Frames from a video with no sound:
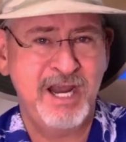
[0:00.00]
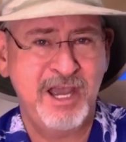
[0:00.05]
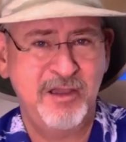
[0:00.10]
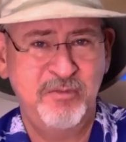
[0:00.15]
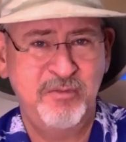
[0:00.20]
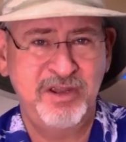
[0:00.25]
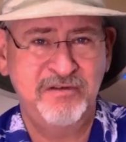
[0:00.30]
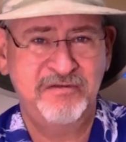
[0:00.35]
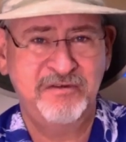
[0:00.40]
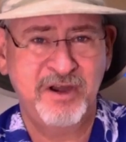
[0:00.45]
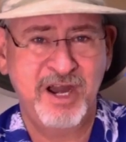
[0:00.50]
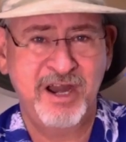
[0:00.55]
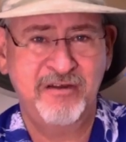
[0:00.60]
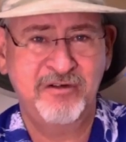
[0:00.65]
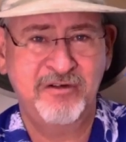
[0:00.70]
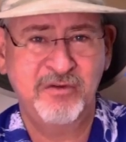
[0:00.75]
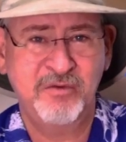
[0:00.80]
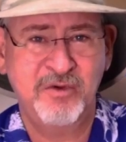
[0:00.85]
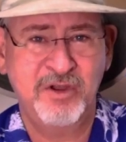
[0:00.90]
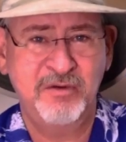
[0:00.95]
not be for
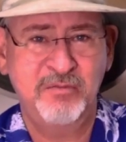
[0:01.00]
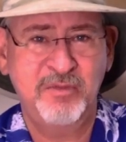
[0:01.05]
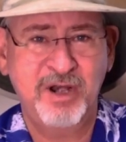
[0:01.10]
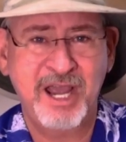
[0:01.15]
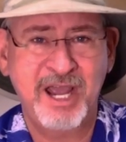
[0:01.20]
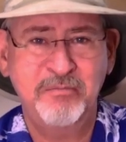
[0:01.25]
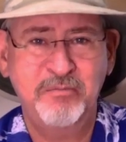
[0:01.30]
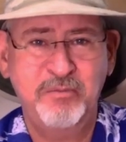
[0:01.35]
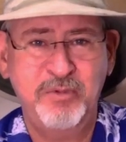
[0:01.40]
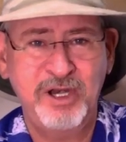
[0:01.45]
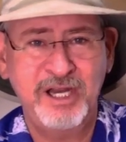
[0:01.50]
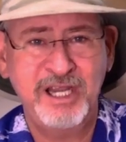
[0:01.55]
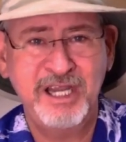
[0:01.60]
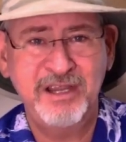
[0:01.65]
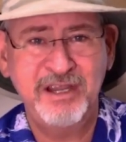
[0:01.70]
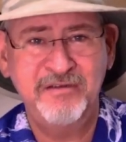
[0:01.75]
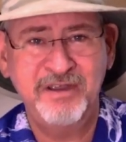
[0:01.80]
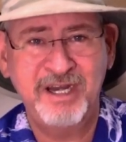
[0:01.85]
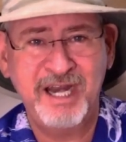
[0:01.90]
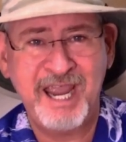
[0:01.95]
everyone, but I
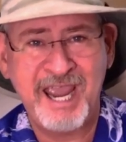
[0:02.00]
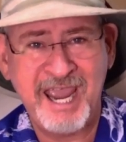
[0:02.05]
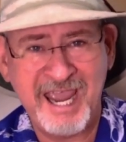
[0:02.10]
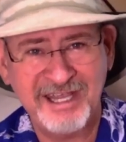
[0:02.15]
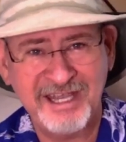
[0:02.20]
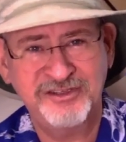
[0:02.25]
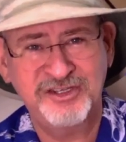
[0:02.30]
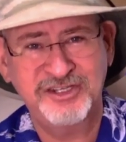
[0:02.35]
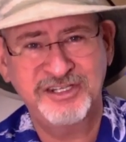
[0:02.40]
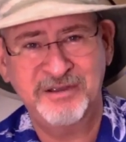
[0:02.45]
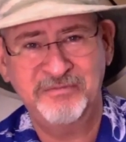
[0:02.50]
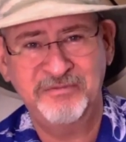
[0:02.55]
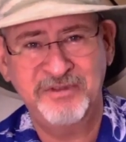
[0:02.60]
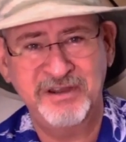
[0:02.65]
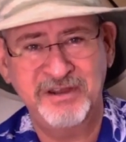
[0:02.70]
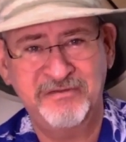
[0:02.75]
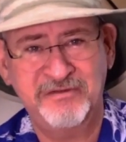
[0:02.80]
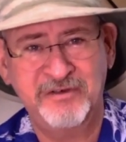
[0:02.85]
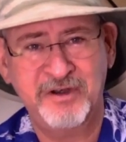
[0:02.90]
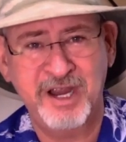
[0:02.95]
believe it has
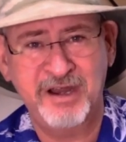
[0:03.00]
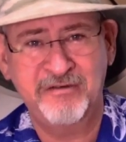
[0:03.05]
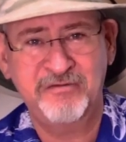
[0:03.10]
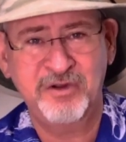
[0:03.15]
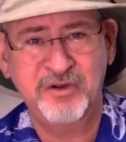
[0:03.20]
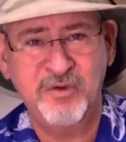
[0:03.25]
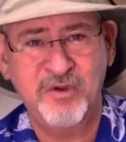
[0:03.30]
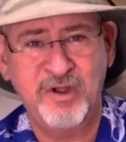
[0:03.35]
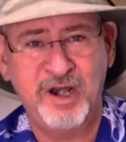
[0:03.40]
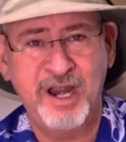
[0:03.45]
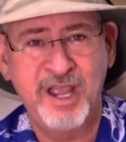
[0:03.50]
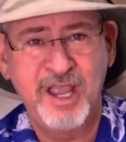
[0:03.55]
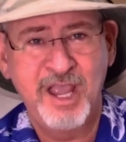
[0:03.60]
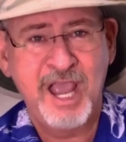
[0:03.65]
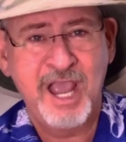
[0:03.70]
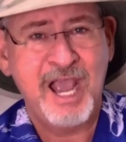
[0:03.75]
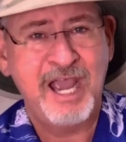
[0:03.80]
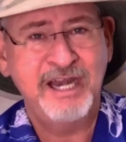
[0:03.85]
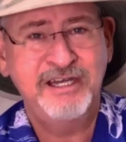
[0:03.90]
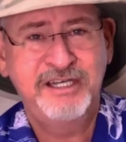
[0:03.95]
something for everyone.
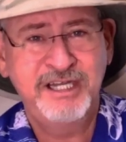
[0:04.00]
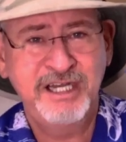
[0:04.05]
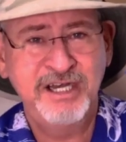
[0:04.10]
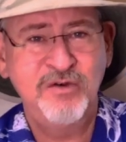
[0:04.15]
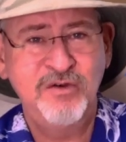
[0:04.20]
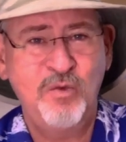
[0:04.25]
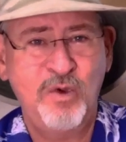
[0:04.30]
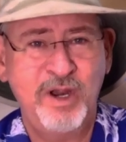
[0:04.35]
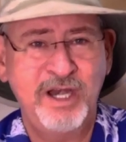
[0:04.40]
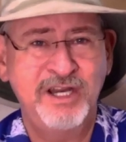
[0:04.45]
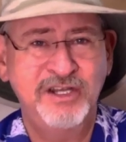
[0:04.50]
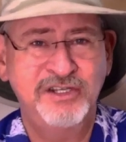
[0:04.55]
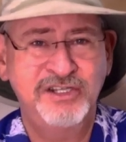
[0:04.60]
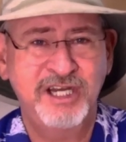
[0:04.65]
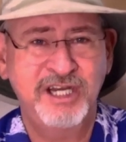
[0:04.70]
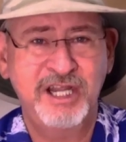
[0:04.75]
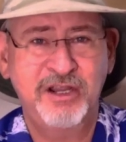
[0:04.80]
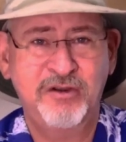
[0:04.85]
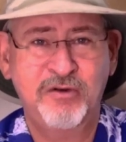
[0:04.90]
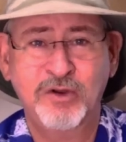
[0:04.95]
I didn't witness
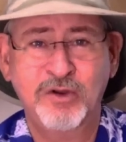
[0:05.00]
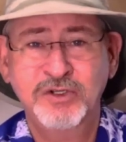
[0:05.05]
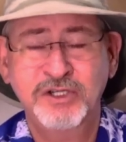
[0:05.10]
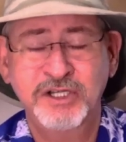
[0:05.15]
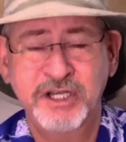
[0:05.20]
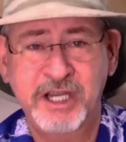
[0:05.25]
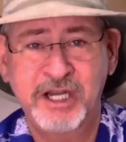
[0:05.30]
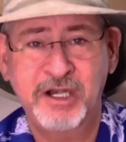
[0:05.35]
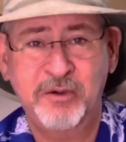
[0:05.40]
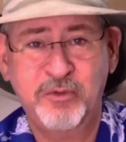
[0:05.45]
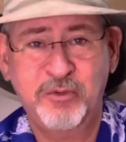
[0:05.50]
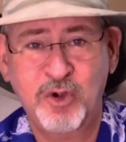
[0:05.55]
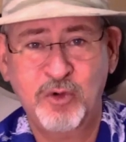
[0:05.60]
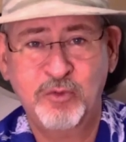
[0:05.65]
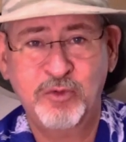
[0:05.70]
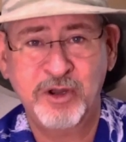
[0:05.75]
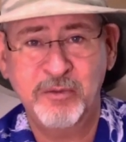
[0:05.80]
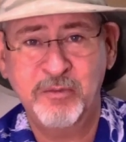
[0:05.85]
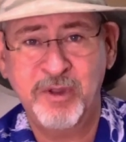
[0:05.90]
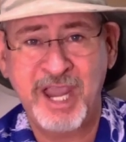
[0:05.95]
any grossly
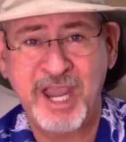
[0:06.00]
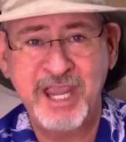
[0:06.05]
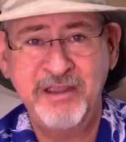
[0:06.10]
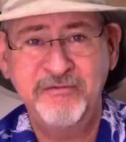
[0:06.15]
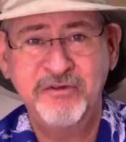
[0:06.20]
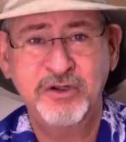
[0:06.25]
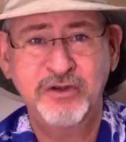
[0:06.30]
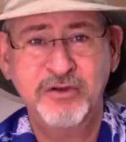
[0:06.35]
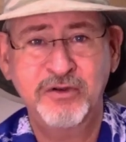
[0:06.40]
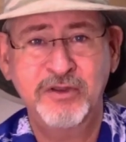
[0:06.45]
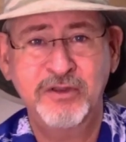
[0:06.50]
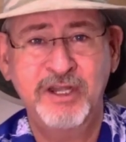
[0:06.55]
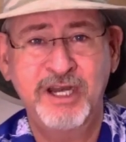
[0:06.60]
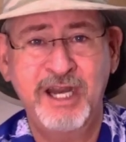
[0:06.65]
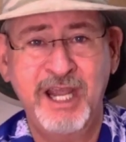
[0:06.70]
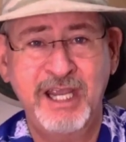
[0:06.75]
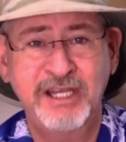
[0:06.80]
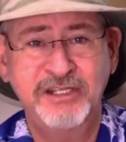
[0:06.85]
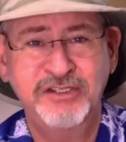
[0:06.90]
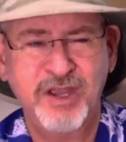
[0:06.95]
inappropriate behavior during the
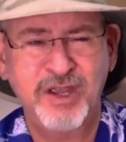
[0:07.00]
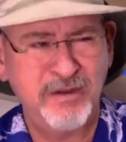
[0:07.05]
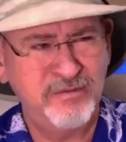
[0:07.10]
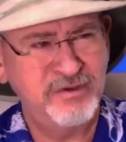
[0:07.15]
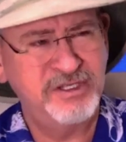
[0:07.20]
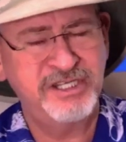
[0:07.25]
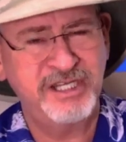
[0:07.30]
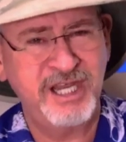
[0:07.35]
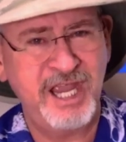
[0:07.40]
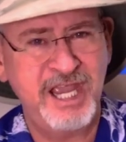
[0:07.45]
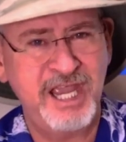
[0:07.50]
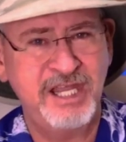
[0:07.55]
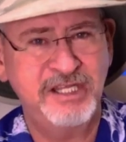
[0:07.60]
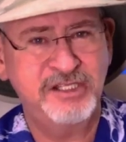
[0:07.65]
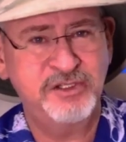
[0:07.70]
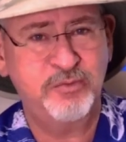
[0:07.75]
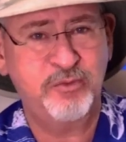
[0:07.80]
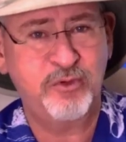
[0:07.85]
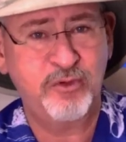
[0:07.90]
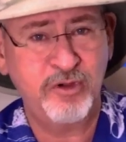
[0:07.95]
day, so I would say
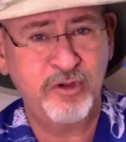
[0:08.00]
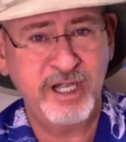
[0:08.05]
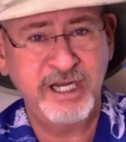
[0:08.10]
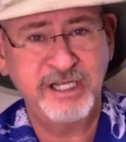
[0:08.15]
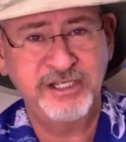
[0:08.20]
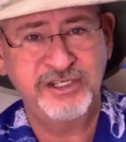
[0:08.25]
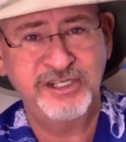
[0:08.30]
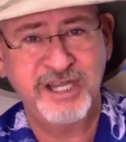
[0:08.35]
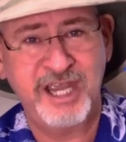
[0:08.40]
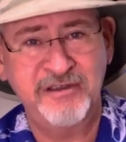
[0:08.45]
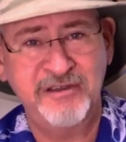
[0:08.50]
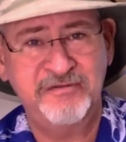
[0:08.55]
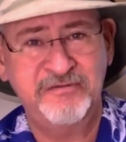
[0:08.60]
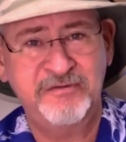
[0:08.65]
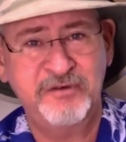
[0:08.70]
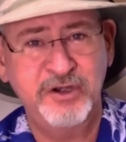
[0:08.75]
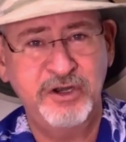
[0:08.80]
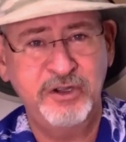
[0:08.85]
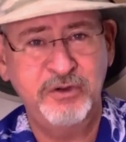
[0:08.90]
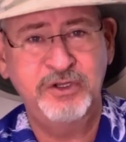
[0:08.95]
it's pretty safe
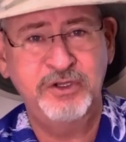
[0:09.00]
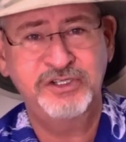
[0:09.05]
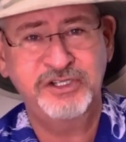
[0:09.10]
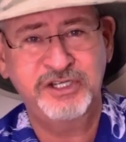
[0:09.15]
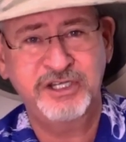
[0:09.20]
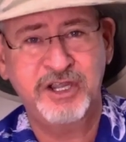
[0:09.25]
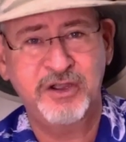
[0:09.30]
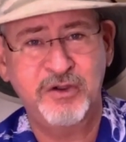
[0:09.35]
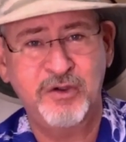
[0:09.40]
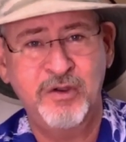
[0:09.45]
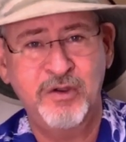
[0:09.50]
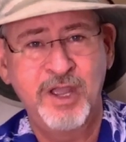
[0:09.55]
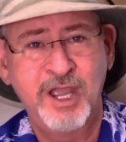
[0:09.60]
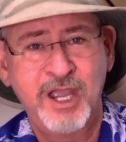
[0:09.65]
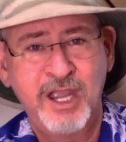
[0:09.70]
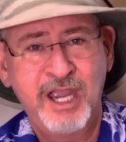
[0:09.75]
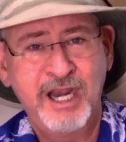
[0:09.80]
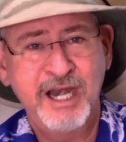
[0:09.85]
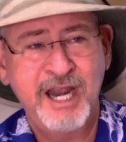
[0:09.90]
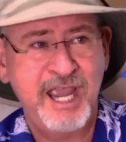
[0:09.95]
for nudists to go
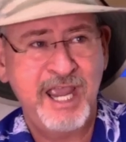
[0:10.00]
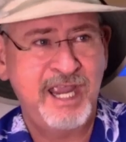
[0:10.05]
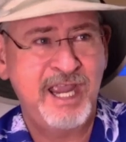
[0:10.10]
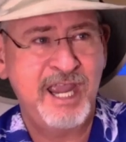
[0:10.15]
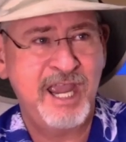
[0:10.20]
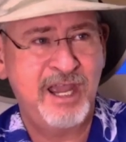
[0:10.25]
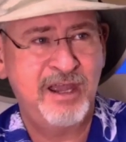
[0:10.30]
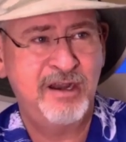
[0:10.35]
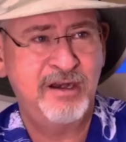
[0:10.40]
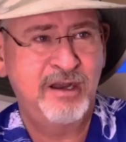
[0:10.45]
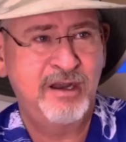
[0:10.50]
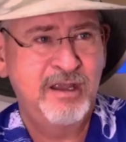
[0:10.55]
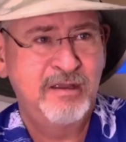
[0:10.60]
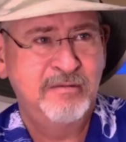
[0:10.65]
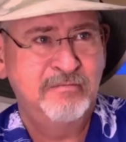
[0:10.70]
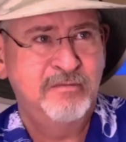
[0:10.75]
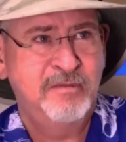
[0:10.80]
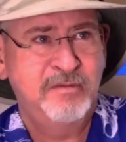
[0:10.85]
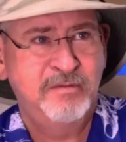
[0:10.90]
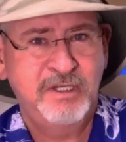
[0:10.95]
and hang out,
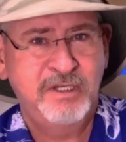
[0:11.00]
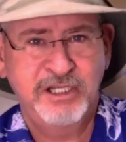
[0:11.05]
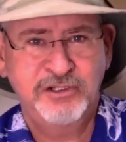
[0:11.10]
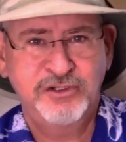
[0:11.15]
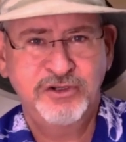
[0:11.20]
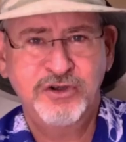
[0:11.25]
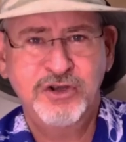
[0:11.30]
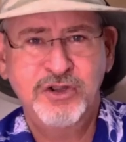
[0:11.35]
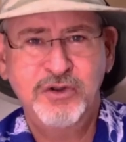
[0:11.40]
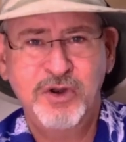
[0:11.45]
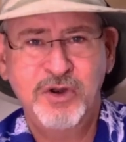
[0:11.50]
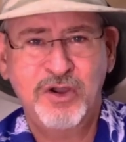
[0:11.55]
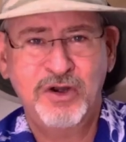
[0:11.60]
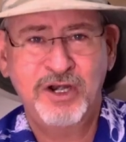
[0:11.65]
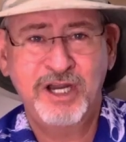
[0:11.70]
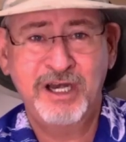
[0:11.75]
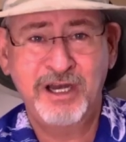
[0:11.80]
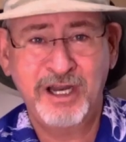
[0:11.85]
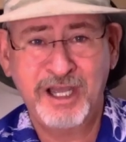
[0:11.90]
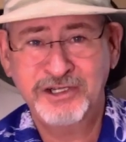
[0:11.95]
get your nude on
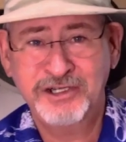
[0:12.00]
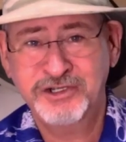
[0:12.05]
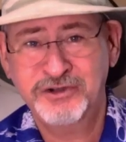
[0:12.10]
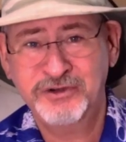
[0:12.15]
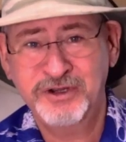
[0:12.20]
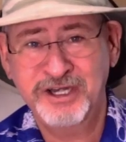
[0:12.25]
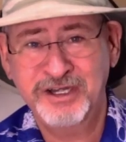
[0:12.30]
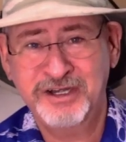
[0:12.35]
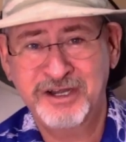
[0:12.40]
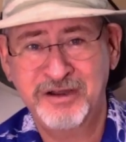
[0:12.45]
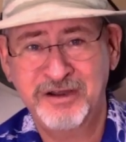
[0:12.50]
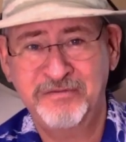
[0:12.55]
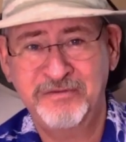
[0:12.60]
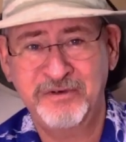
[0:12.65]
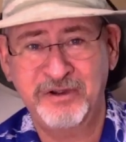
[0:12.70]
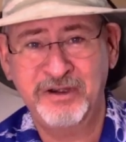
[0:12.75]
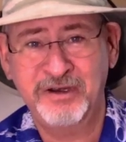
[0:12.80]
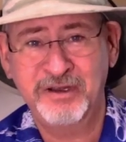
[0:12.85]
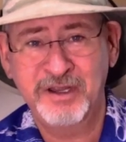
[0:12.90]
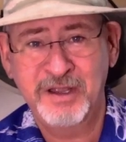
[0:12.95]
in luxury and
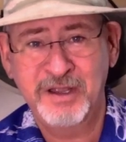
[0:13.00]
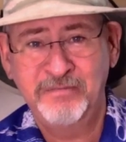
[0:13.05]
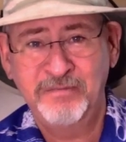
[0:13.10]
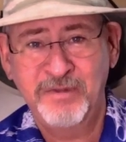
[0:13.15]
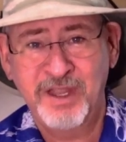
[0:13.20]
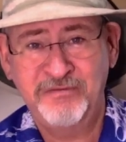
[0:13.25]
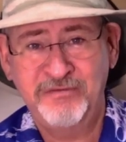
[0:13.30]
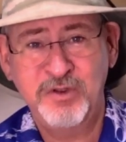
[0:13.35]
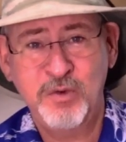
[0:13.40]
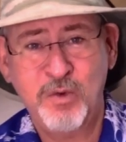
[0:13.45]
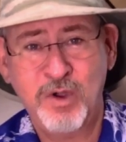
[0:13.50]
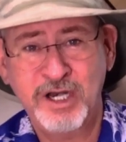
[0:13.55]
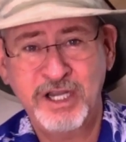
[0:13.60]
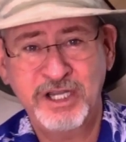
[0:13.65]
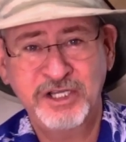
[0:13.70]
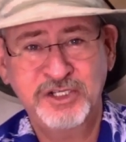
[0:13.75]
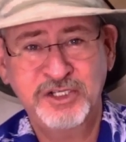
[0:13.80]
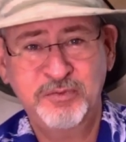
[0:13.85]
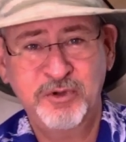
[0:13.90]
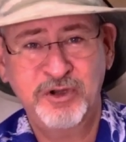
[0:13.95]
comfort. If you want to
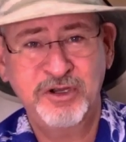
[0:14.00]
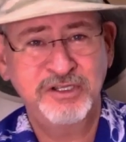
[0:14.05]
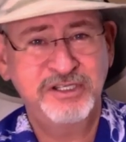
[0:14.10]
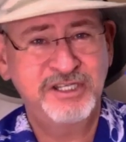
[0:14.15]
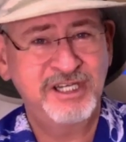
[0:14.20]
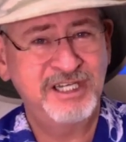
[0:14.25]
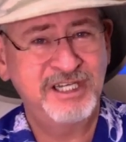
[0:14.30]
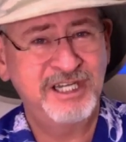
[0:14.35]
experience a